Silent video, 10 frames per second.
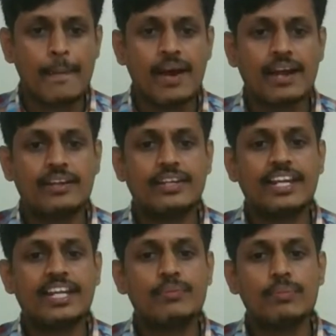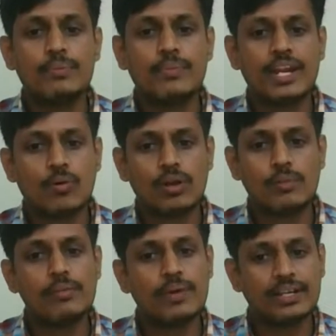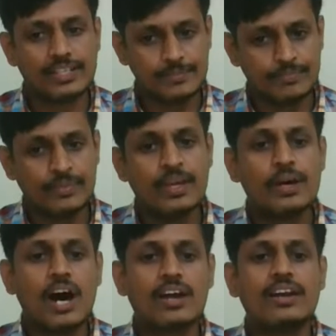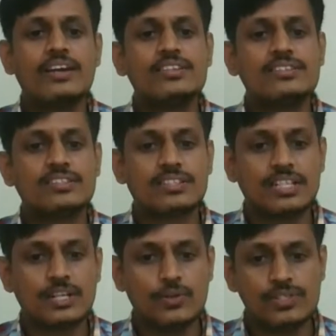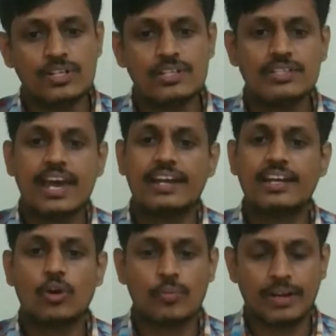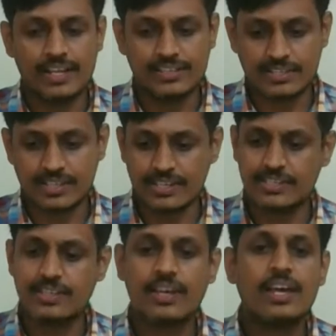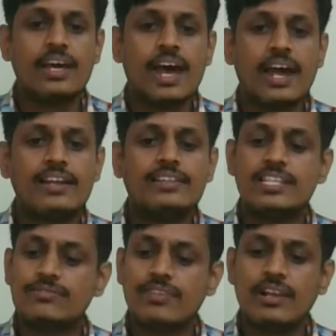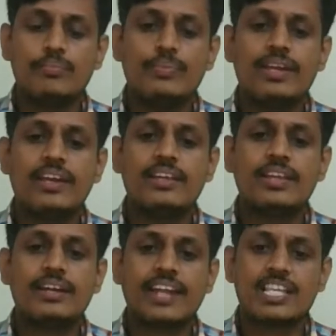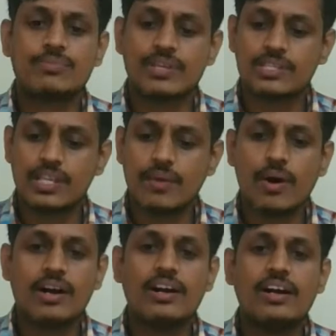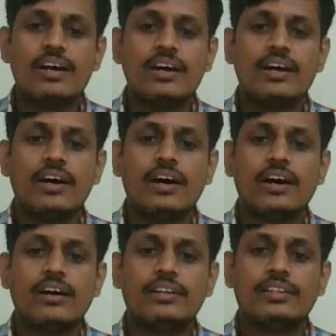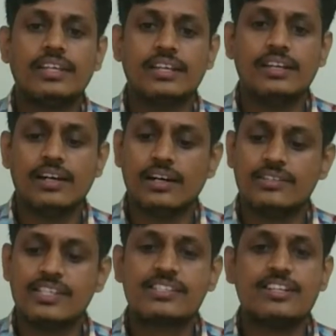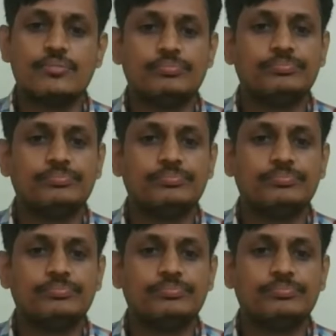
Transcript: And the data may be made available by the organizations and the individuals and government agencies. And this will bring in a transparency among the system.